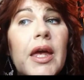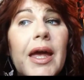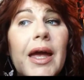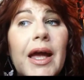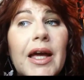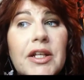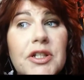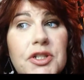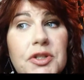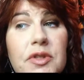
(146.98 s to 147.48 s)

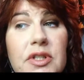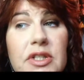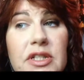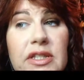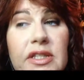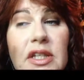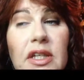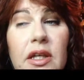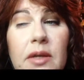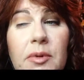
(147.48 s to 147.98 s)
And as you can
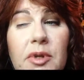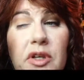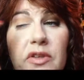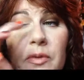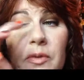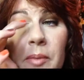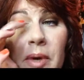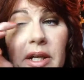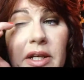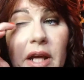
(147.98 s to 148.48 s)
see, because
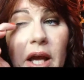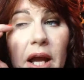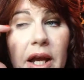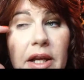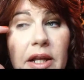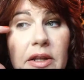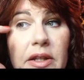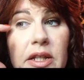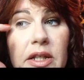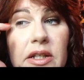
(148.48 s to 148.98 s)
of my
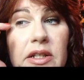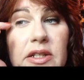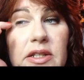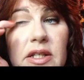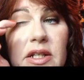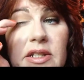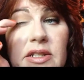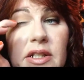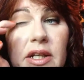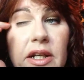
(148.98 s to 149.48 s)
tiny lids,
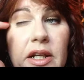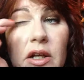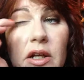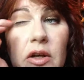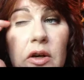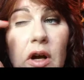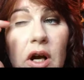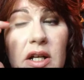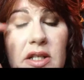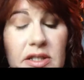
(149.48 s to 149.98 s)
it's getting
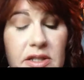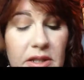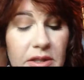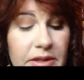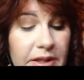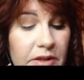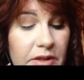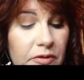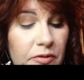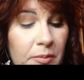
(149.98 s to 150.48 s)
across the
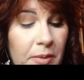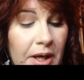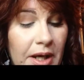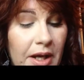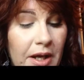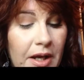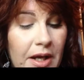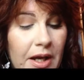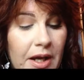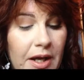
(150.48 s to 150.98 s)
lid of
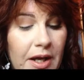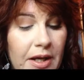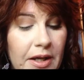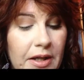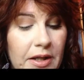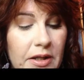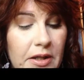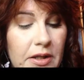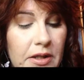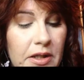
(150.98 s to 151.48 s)
my
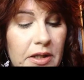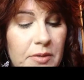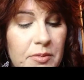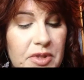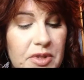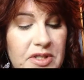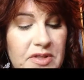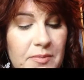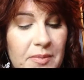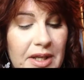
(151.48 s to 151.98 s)
eye.
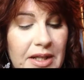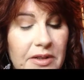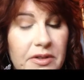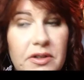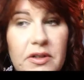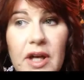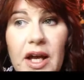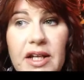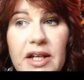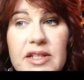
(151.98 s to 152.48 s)
Because of my
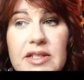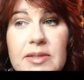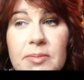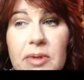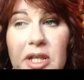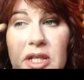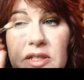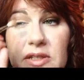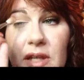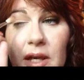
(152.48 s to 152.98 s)
little eye
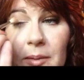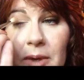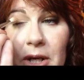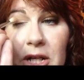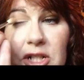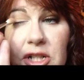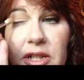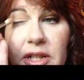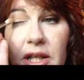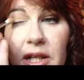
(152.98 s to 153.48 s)
space, I'm
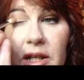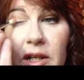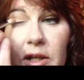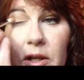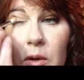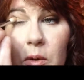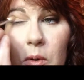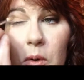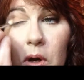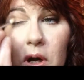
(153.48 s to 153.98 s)
actually getting it
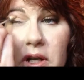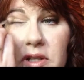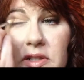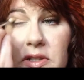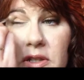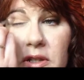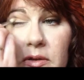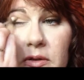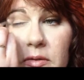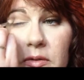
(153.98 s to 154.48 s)

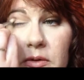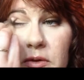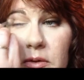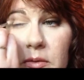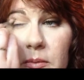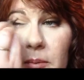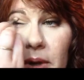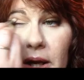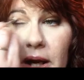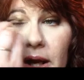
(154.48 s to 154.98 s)
across
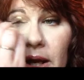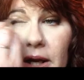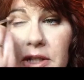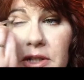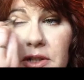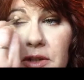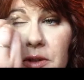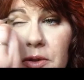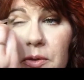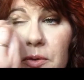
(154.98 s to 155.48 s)
my eye
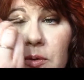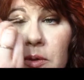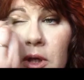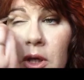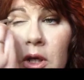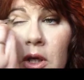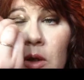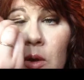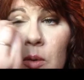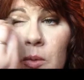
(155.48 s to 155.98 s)
too,
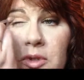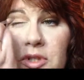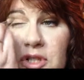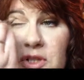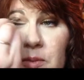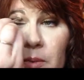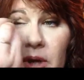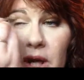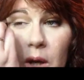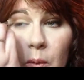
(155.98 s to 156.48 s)
which
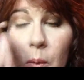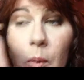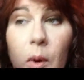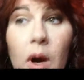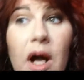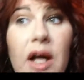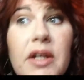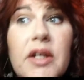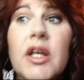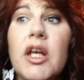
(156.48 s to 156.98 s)
is what I
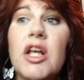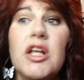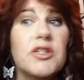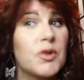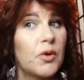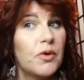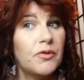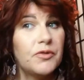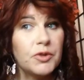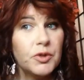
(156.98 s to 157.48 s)
want.
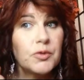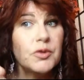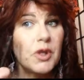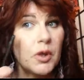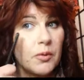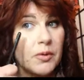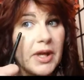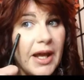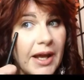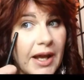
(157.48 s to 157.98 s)
So if you
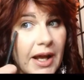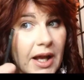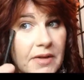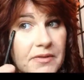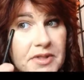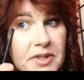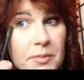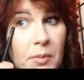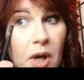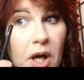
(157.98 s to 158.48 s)
don't
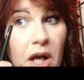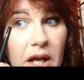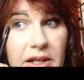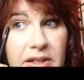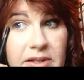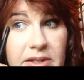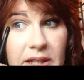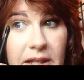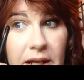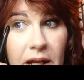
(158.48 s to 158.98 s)
have small
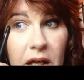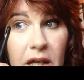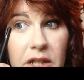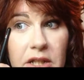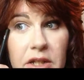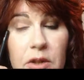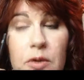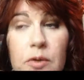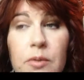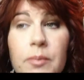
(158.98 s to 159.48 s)
eyes like I
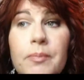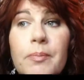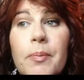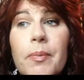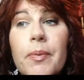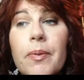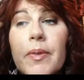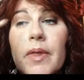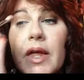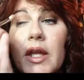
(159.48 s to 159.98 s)
do,
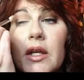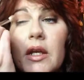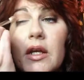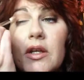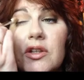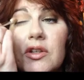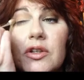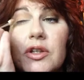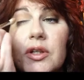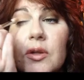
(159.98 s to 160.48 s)
then
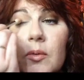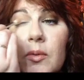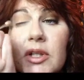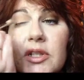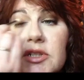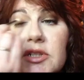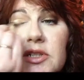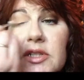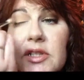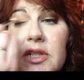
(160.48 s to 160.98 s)
you're going to
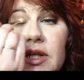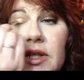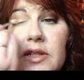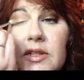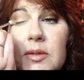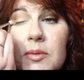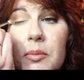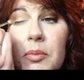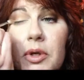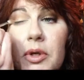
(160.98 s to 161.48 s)
want to just take
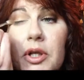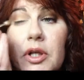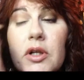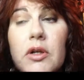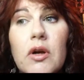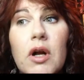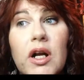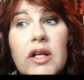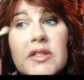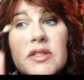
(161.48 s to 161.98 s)
some and put it
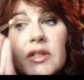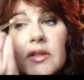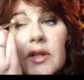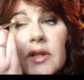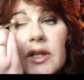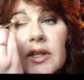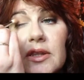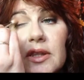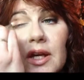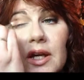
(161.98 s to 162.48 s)
across there
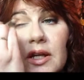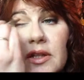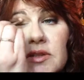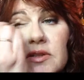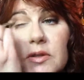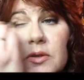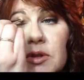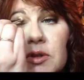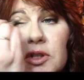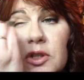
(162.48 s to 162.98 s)
like that,
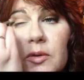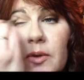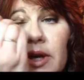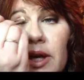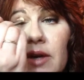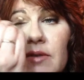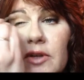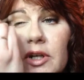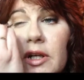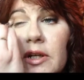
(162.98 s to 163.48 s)
so that you
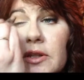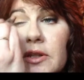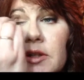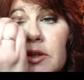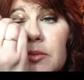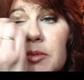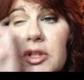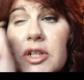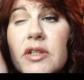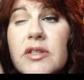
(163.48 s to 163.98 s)
have it on
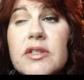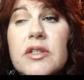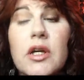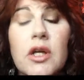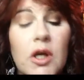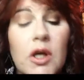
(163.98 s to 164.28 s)
there, because